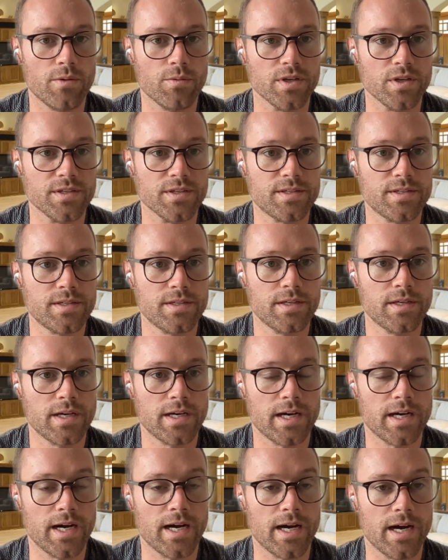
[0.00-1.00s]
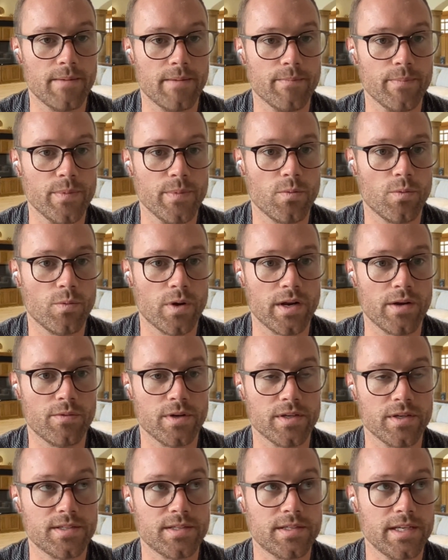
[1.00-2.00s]
when I was
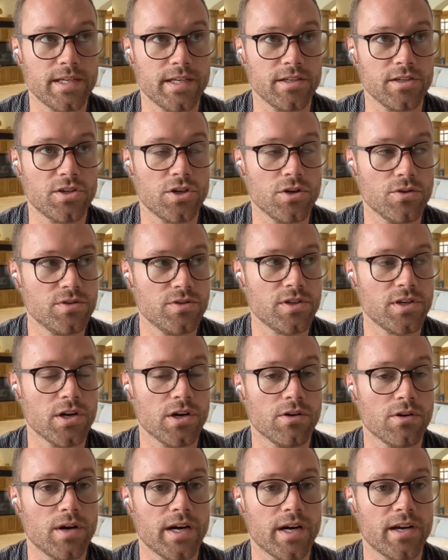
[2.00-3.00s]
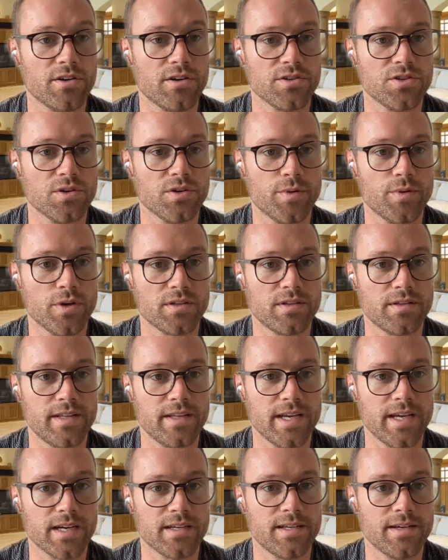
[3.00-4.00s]
in Cusco, I also
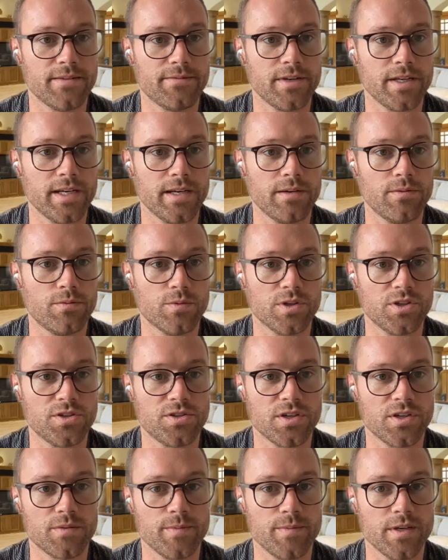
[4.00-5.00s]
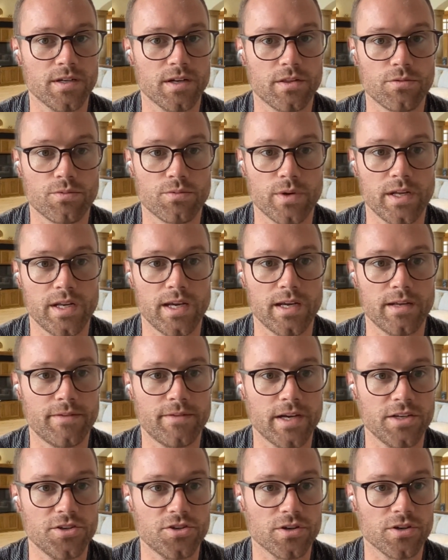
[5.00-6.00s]
booked the activity, which took me on a
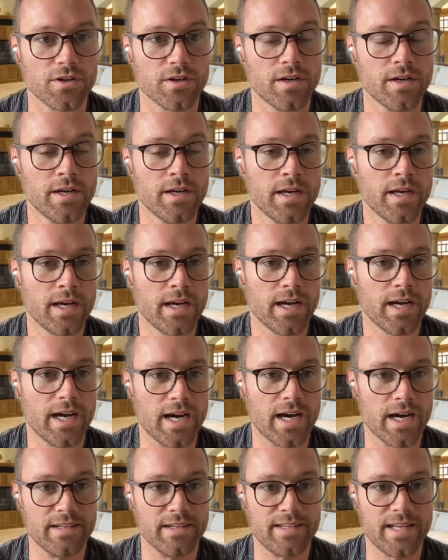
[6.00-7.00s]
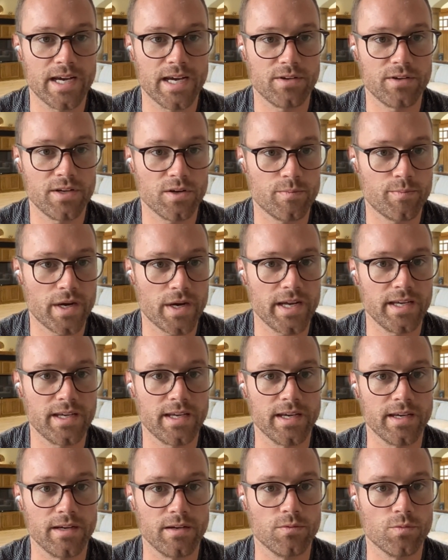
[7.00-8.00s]
3-day adventure, downhill
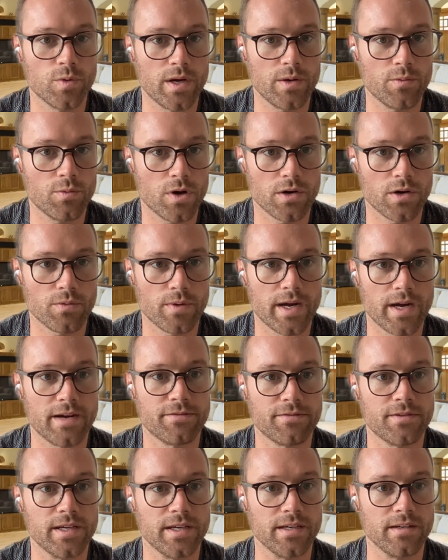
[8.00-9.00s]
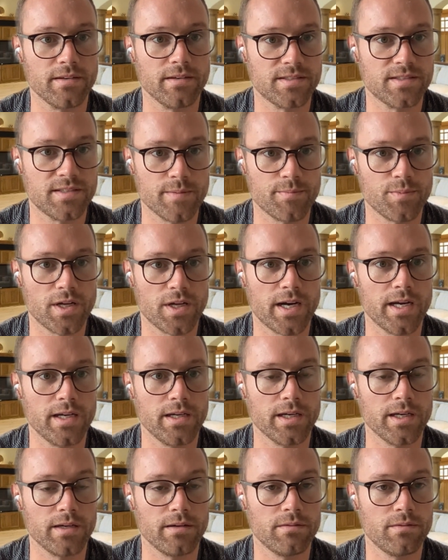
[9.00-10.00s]
biking, whitewater rafting,
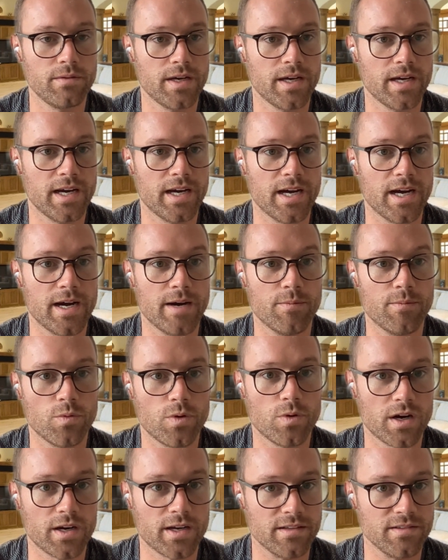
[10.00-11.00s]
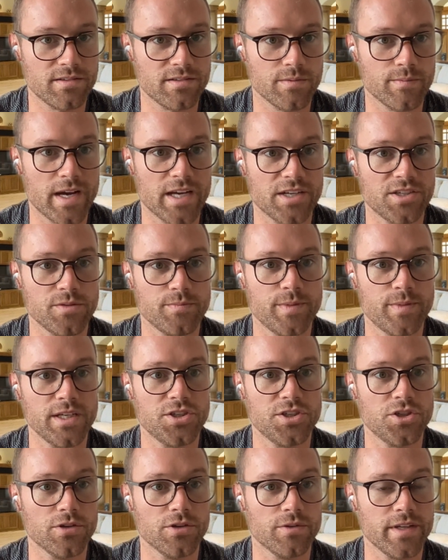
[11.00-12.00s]
zip lining, walking to
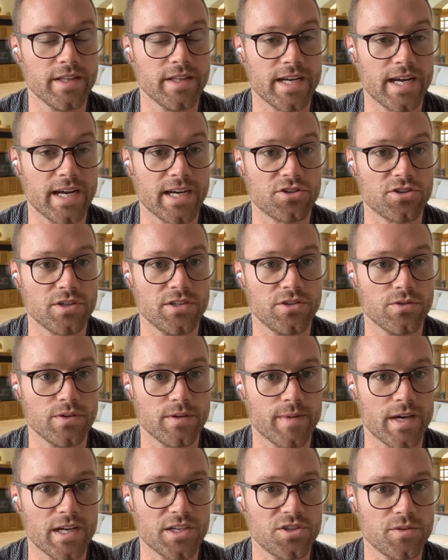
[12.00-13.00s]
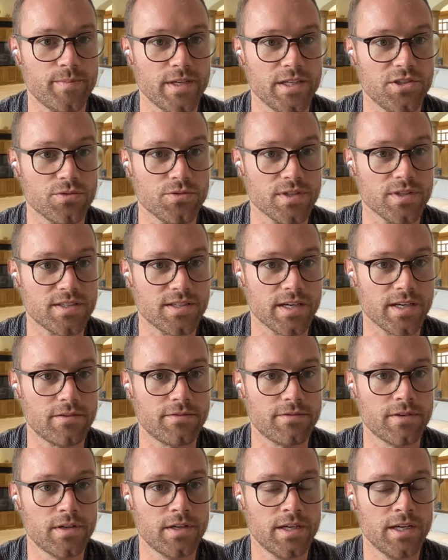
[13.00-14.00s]
Machu Picchu, and then actually doing Machu Picchu
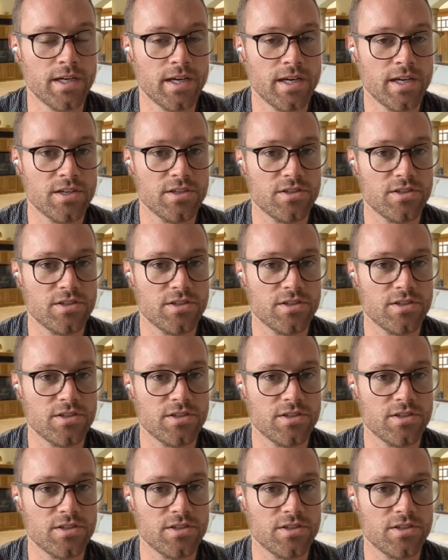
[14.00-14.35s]
itself.